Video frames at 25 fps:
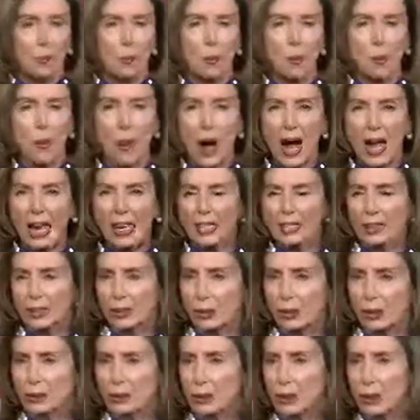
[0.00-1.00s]

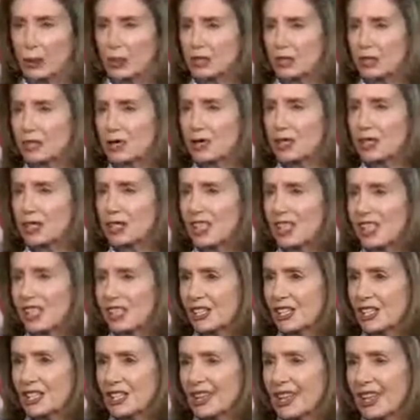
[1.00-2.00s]
wiser, more
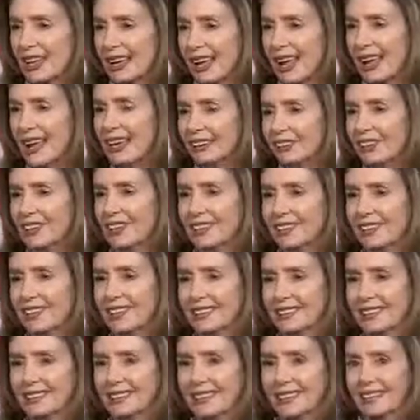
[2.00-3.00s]
strategic advocate